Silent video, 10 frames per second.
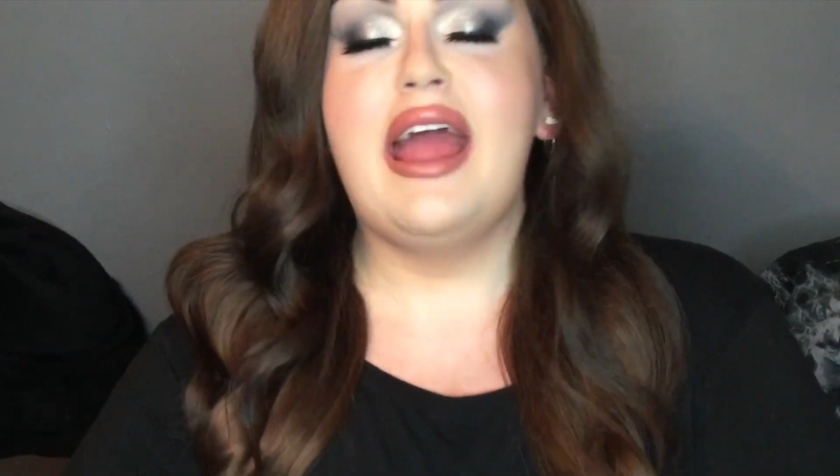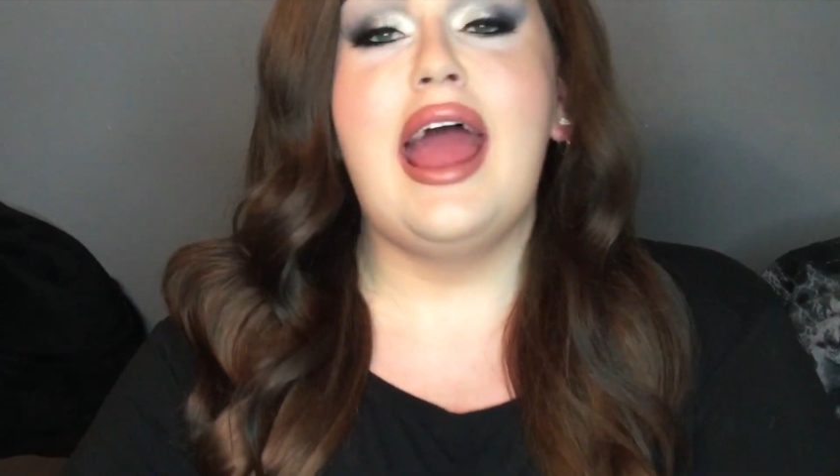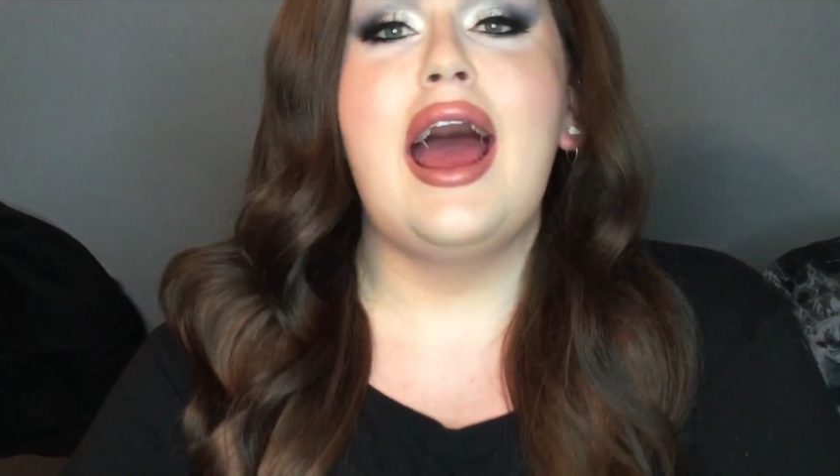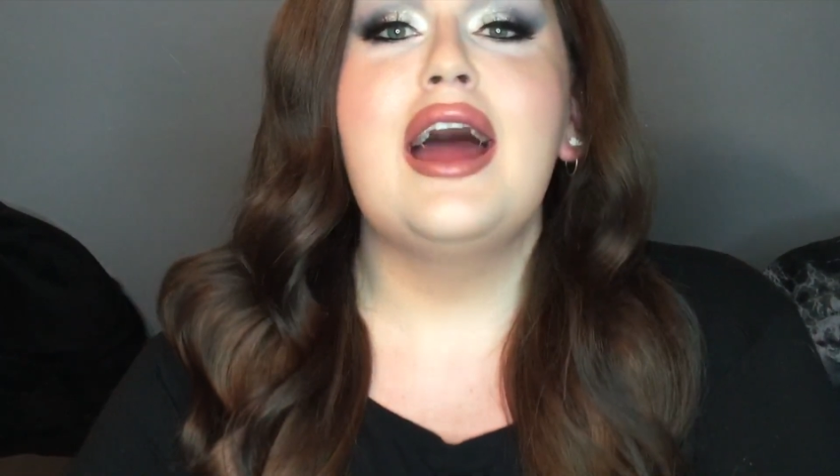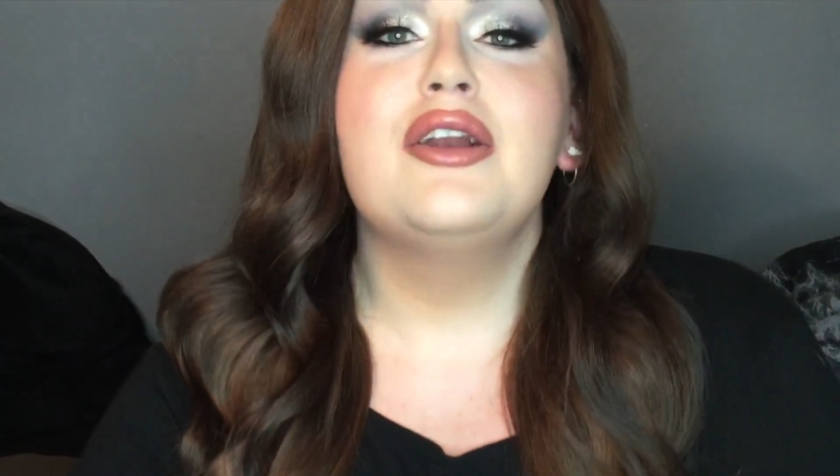
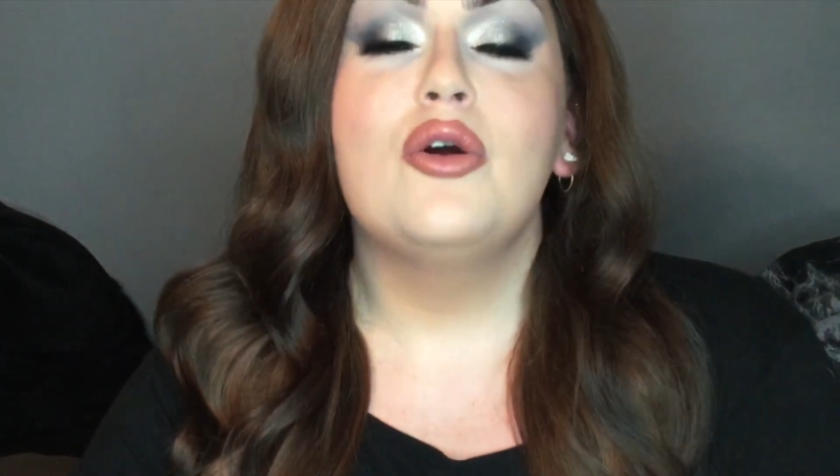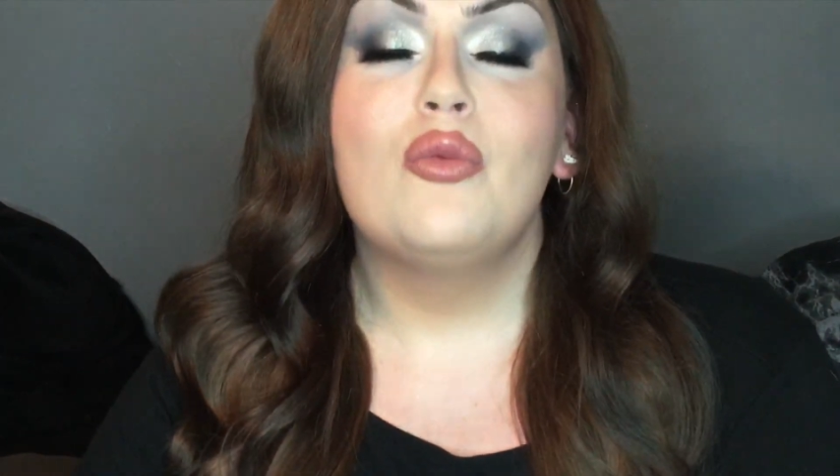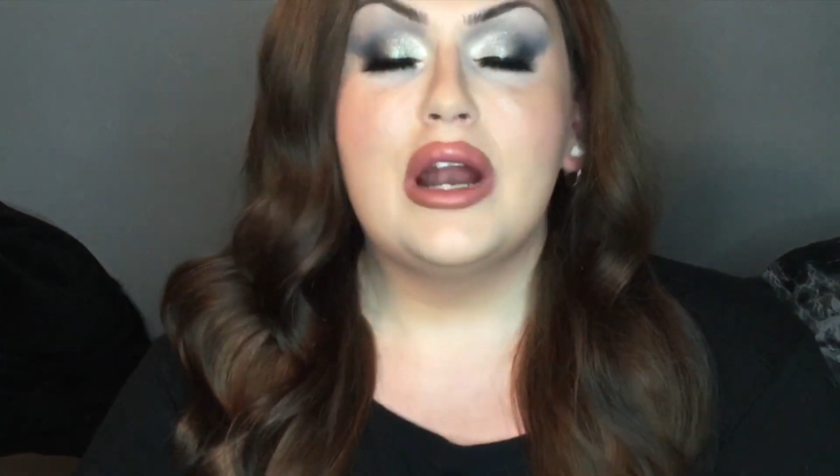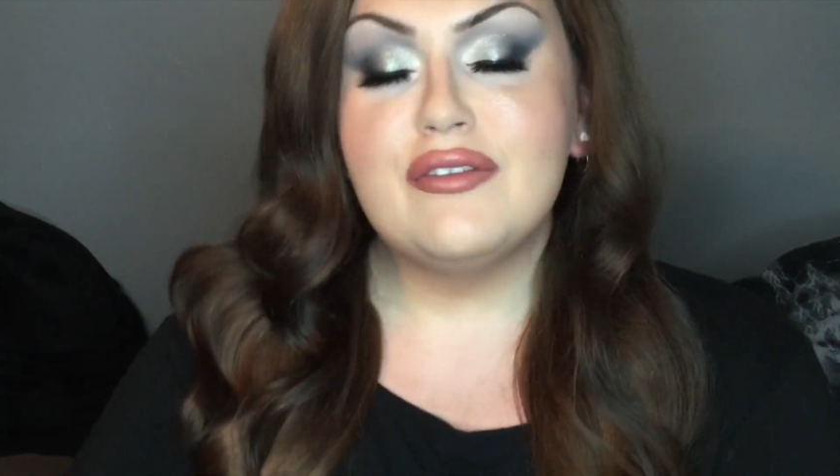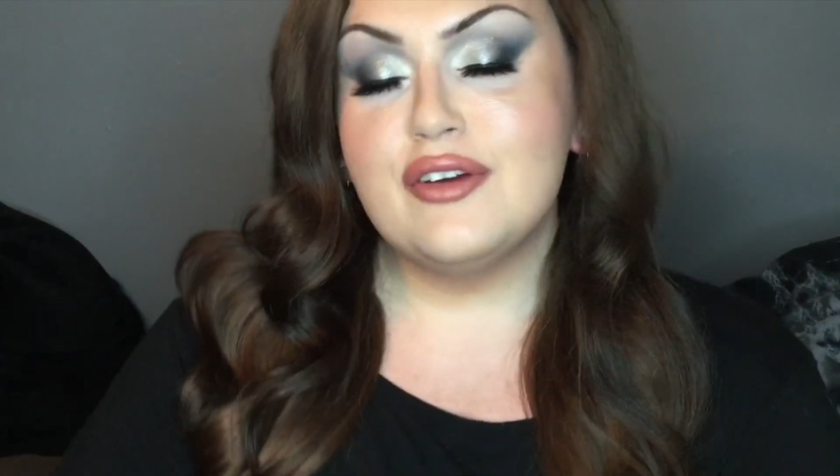and
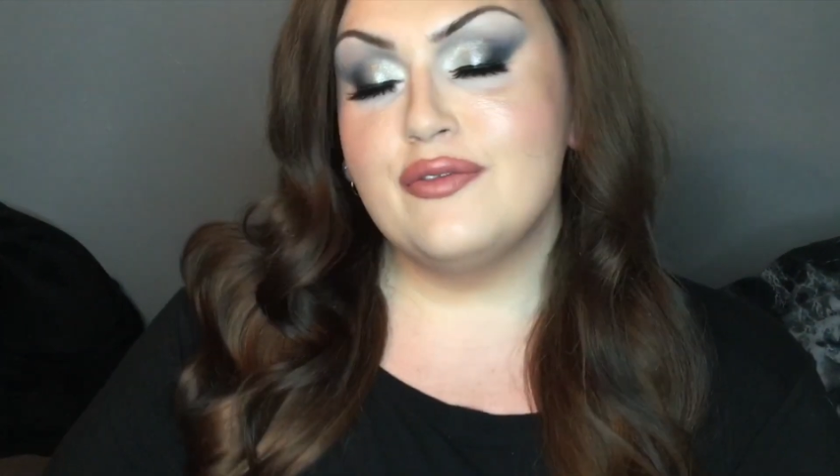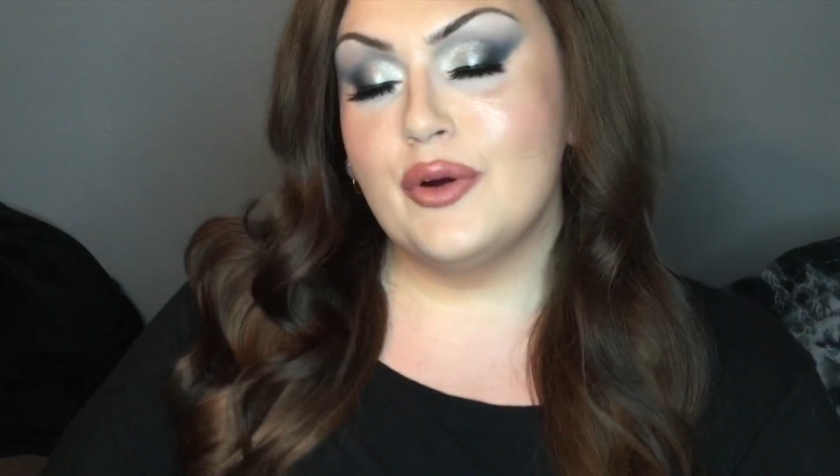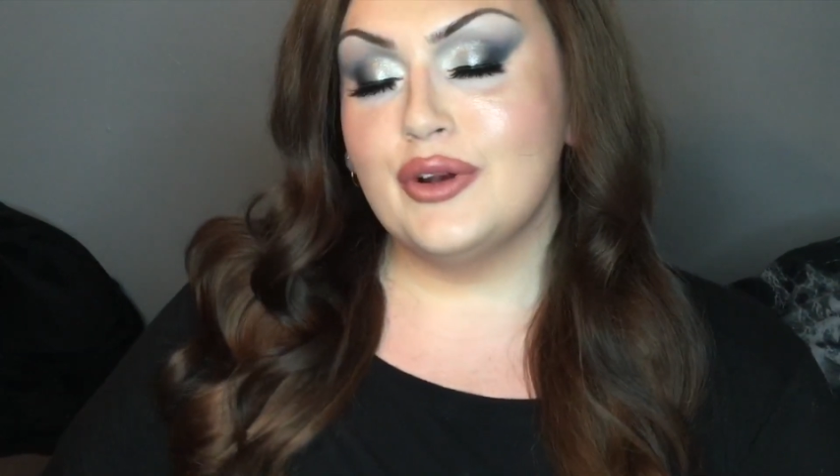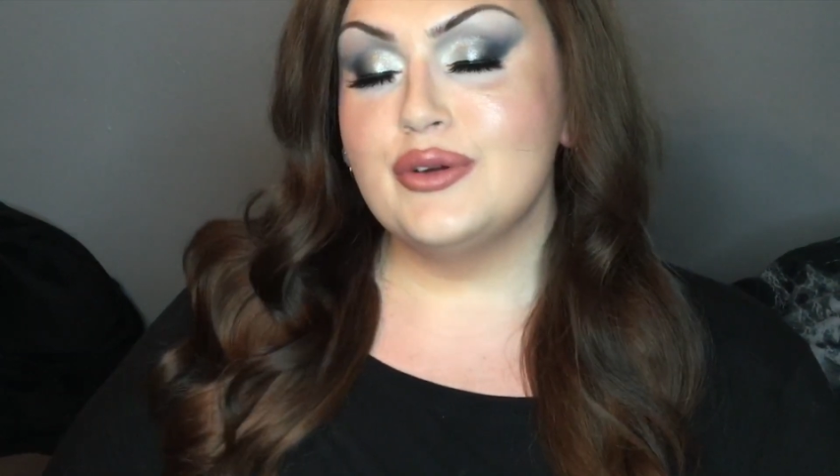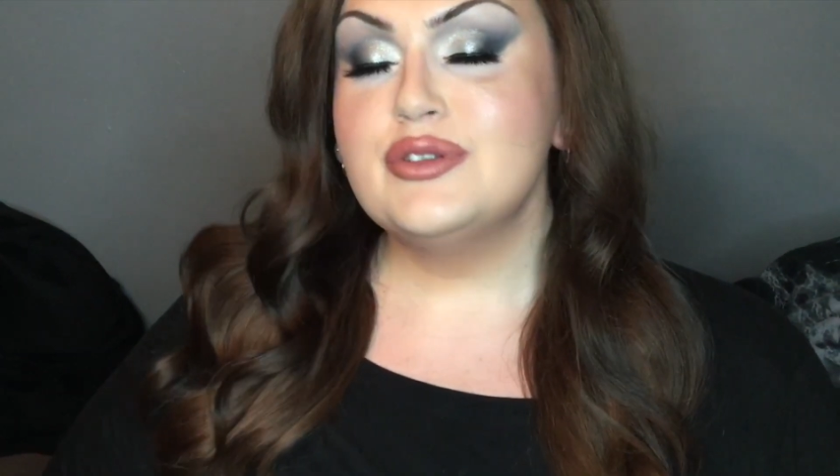one of the
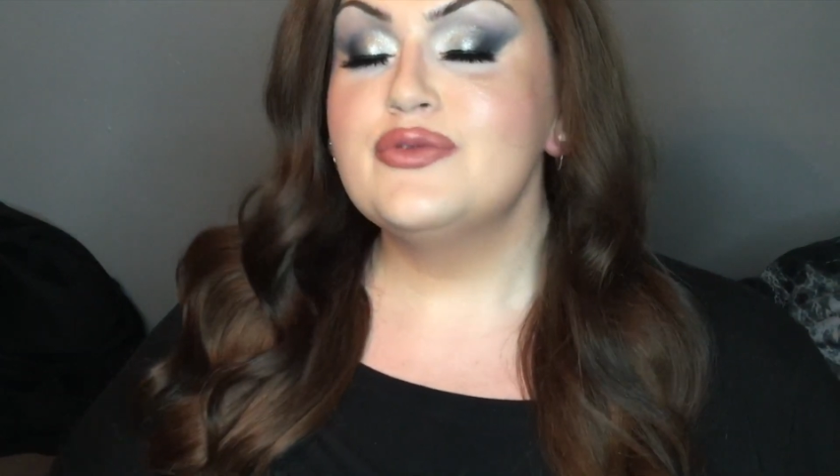photos